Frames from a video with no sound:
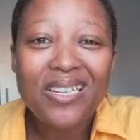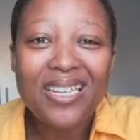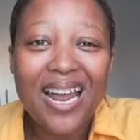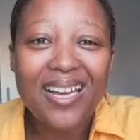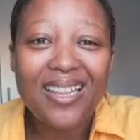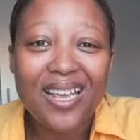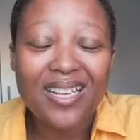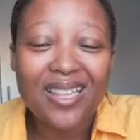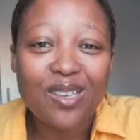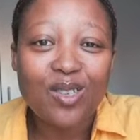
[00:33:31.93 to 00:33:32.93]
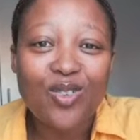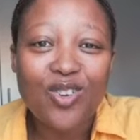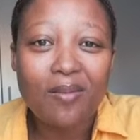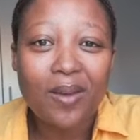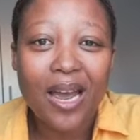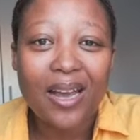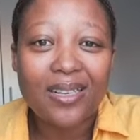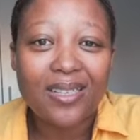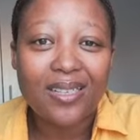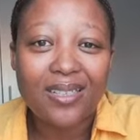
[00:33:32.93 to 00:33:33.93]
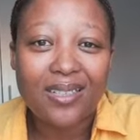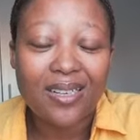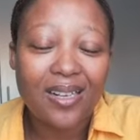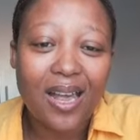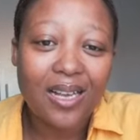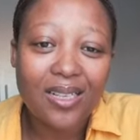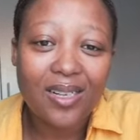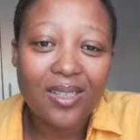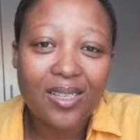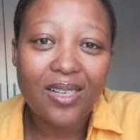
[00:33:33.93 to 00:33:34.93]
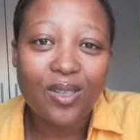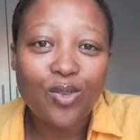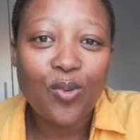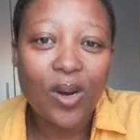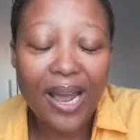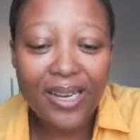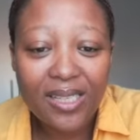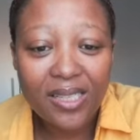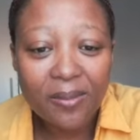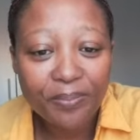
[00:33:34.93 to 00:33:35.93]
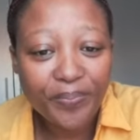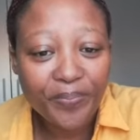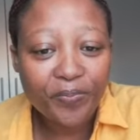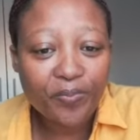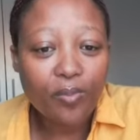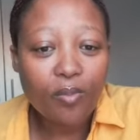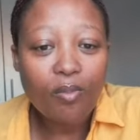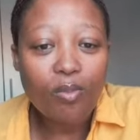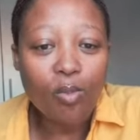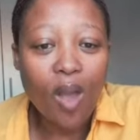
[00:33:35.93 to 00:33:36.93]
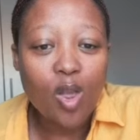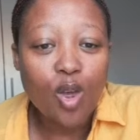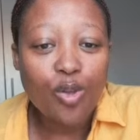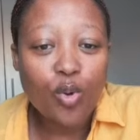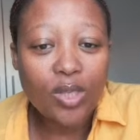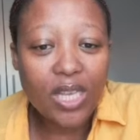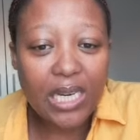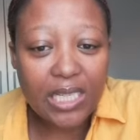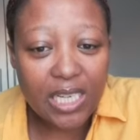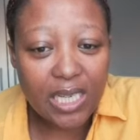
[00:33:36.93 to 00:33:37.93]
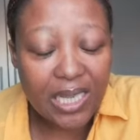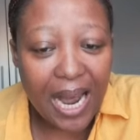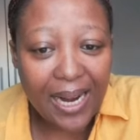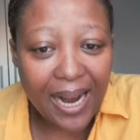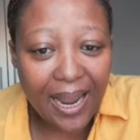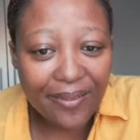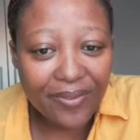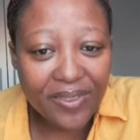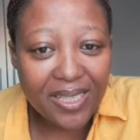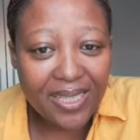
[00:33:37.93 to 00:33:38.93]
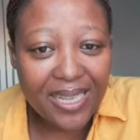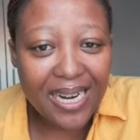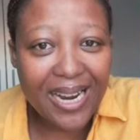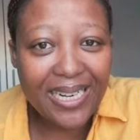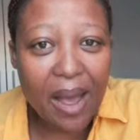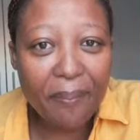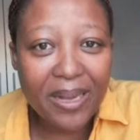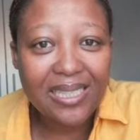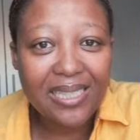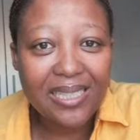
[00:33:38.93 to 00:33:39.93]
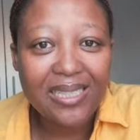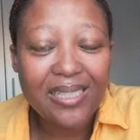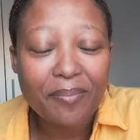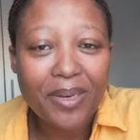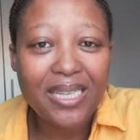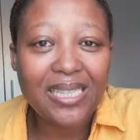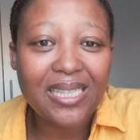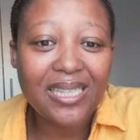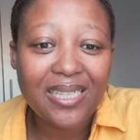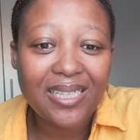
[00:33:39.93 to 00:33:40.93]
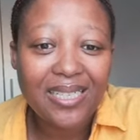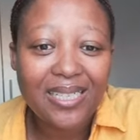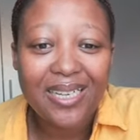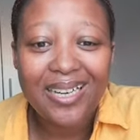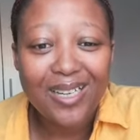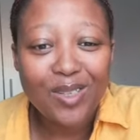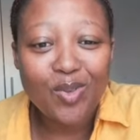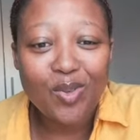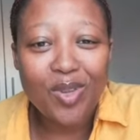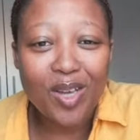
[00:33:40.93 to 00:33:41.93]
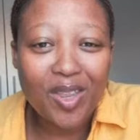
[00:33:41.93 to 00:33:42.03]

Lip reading: Please like the stream, guys. I still see 2 likes. Those that just arrived, the latecomers, please do the